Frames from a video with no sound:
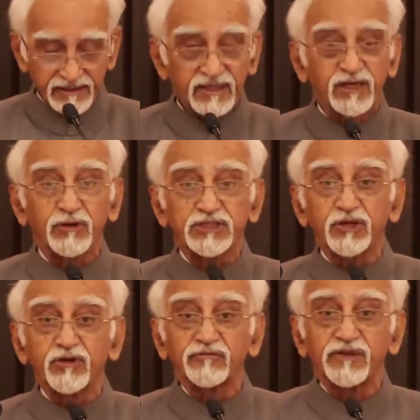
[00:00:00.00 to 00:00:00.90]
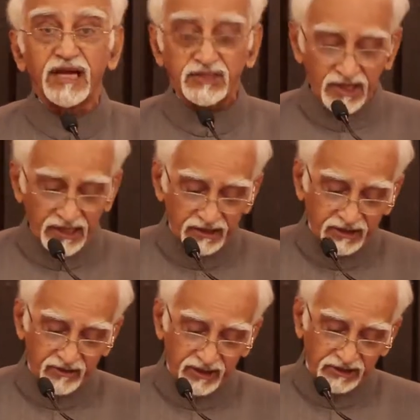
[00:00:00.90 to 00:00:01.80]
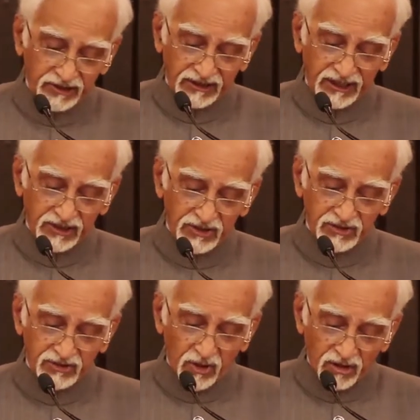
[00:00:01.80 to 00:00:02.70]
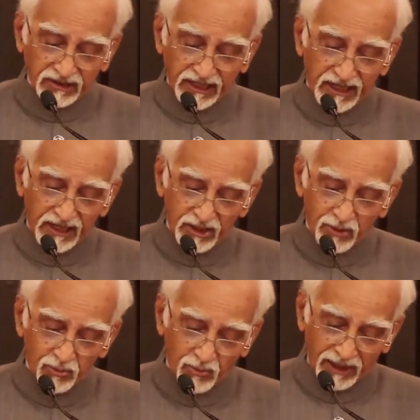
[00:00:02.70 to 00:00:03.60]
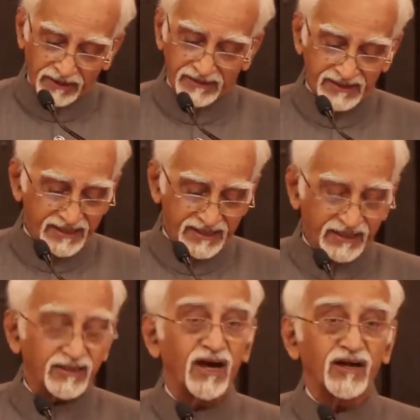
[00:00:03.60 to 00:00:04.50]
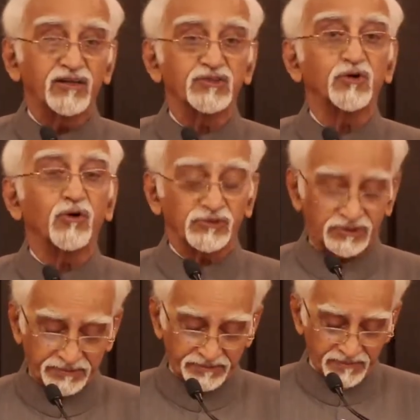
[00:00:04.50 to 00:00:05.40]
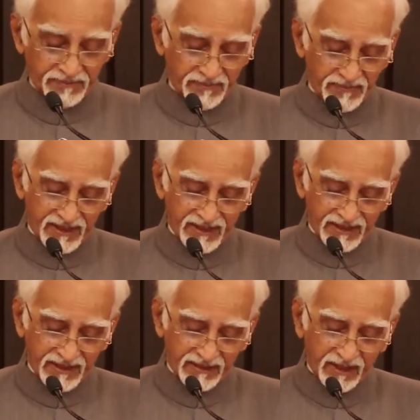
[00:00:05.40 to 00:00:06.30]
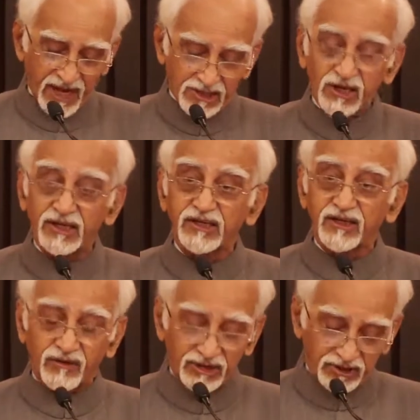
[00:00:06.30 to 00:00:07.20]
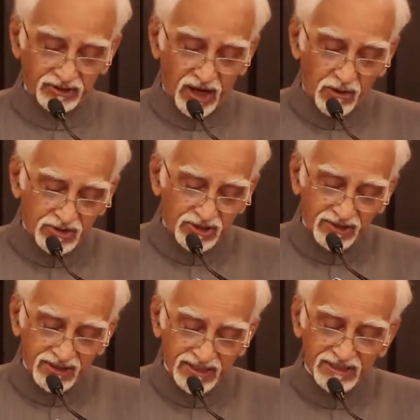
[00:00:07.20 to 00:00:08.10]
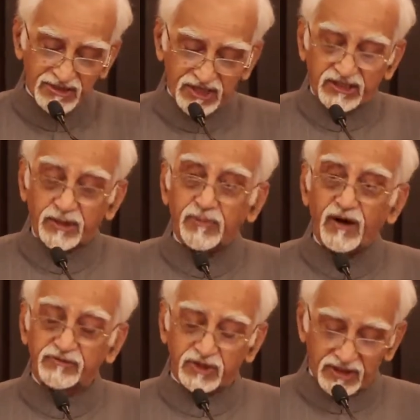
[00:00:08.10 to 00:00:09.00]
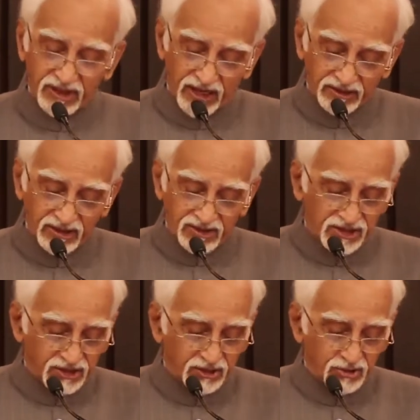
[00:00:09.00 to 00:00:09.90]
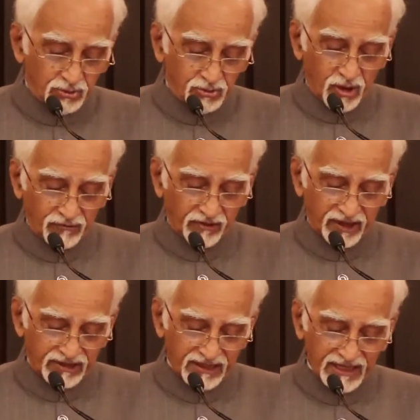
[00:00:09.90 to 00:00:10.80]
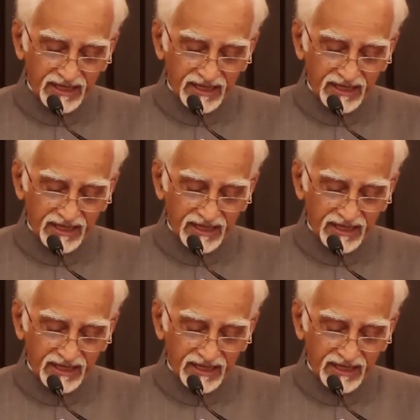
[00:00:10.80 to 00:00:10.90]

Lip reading: The question of national integration is not a new one in our discourse. The National Integration Council, set up after the 1962 conflict,